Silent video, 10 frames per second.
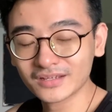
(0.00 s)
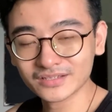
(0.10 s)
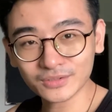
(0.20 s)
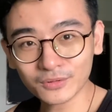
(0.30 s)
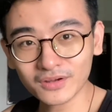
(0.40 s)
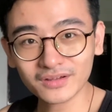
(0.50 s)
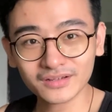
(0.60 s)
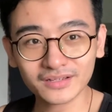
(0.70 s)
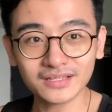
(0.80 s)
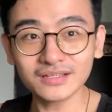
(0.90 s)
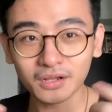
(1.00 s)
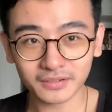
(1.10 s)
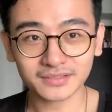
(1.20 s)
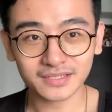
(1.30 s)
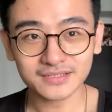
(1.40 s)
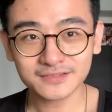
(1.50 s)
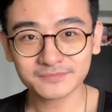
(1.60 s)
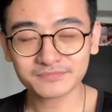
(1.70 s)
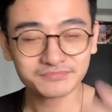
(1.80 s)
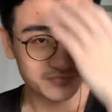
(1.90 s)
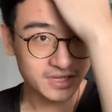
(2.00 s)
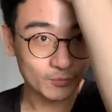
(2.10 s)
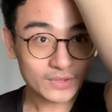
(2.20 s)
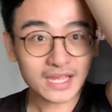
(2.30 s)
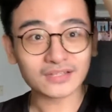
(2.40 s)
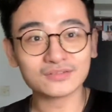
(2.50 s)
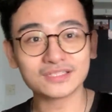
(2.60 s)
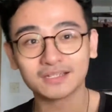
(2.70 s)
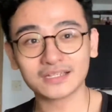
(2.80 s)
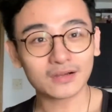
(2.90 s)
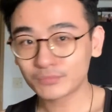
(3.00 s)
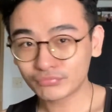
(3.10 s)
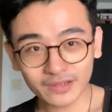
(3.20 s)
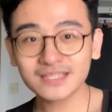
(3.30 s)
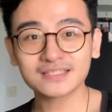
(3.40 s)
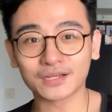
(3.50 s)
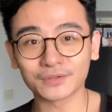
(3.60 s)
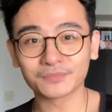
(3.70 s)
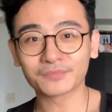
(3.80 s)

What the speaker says: So in the holidays, we had to study our brains up